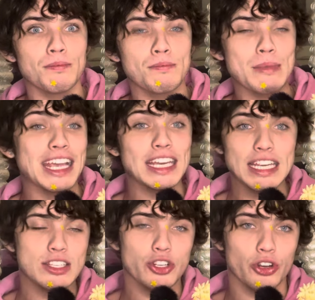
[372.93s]
make it
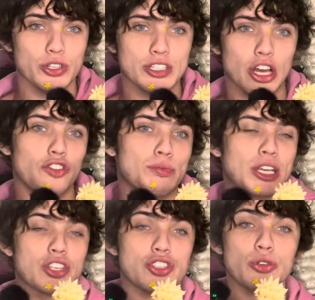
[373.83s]
easier on yourself
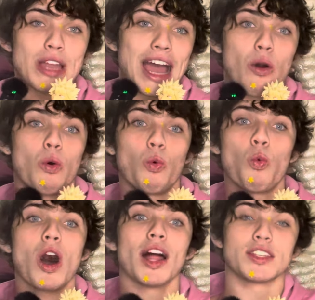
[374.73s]
because you now
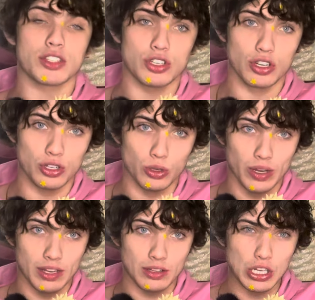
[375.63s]
want to do
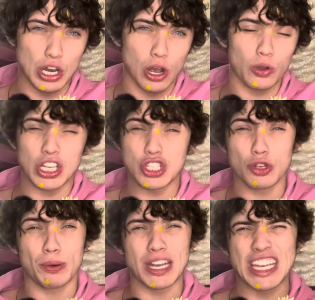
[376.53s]
it, you know, because
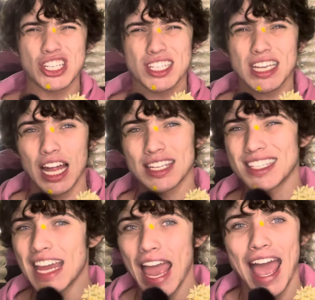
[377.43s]
you put in just a
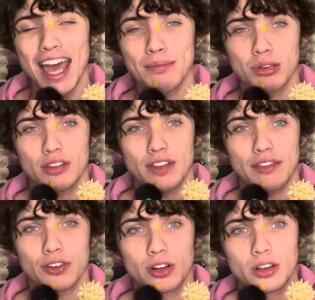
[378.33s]
tad bit of
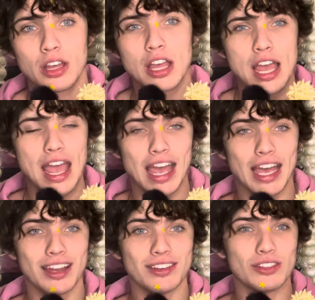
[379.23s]
effort
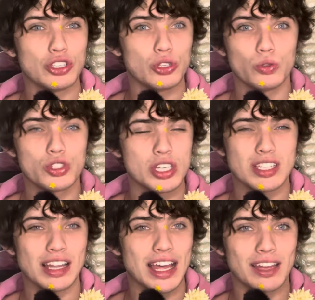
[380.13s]
and you
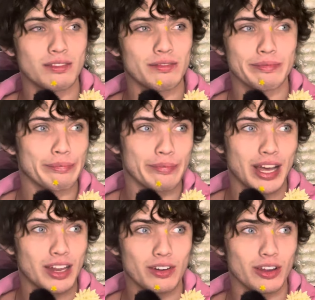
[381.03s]
just let,
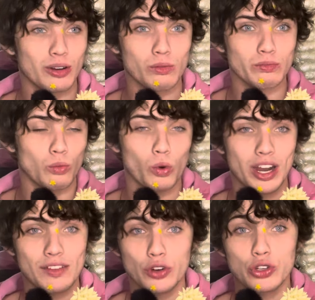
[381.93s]
I don't know,
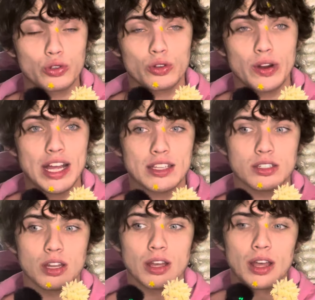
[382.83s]
whatever, do the
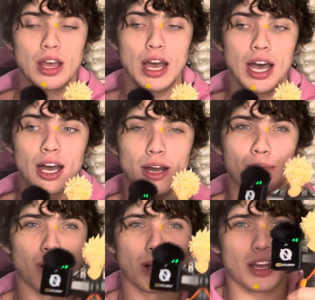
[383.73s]
rest.
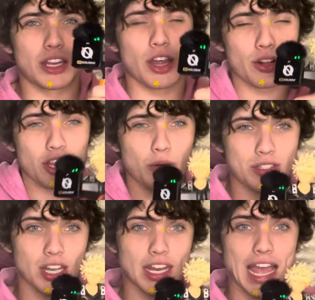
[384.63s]
Um, another thing
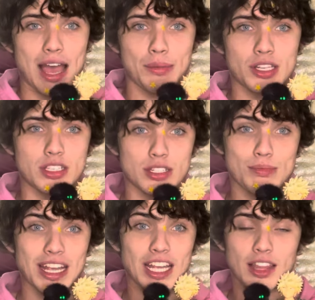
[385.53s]
with setting habits is
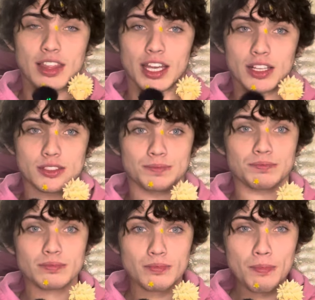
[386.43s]
making things
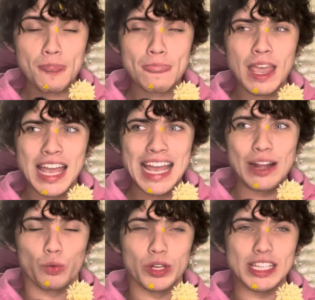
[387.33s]

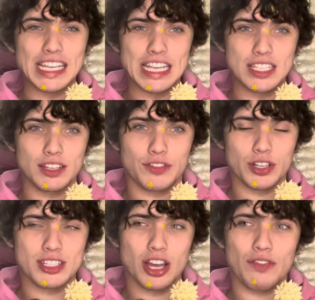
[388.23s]
really easy for
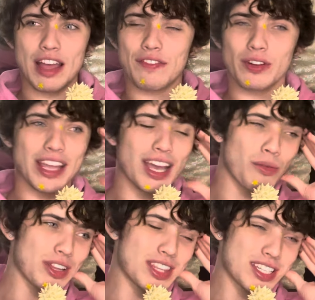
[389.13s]
yourself. I forget
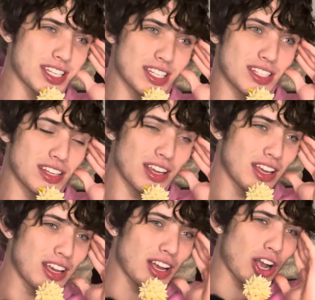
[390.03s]
what this is
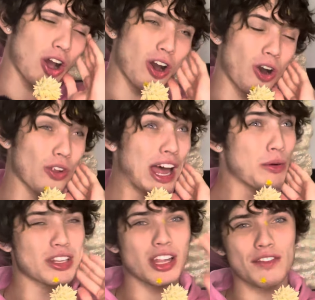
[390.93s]
called. I
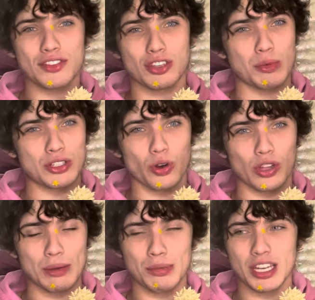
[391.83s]
would love if someone
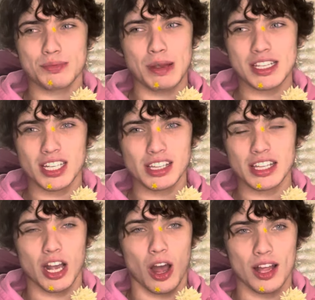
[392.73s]
told that, but it's basically
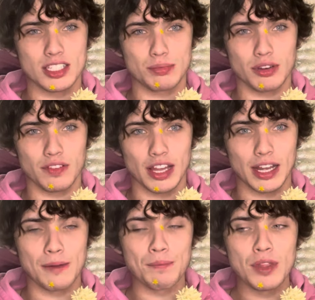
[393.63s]
the concept of
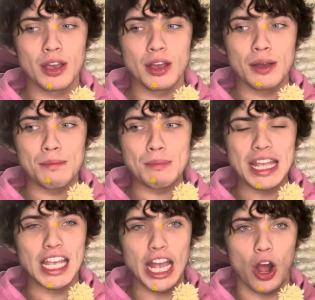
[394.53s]
like
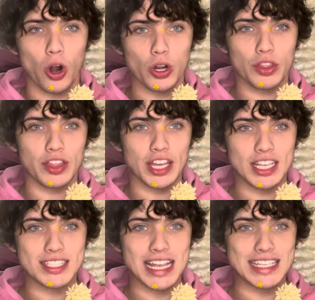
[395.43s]
making hard
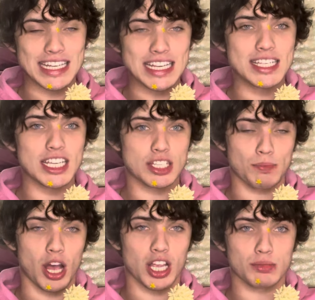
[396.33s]
things as easy as
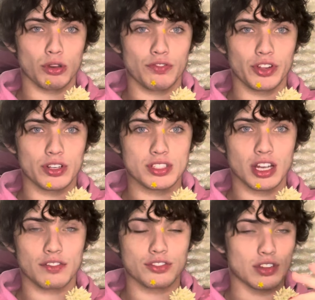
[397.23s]
possible for
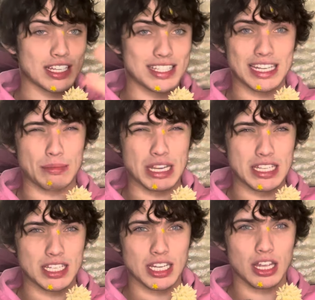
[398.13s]
yourself so they seem
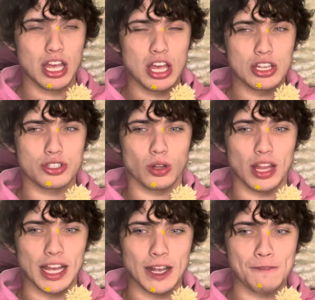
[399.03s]
easy. So
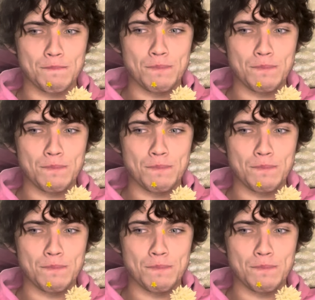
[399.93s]
like